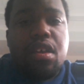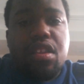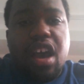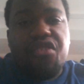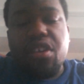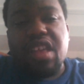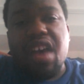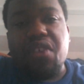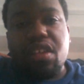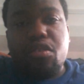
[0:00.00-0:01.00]
not just
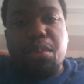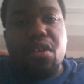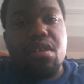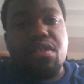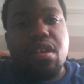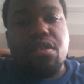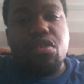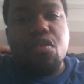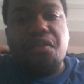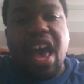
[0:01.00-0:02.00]
have
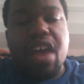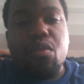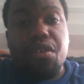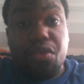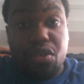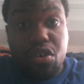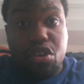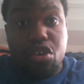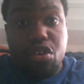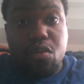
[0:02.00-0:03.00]
experiences you've had with
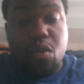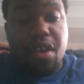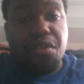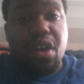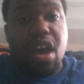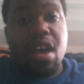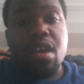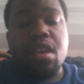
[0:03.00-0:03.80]
the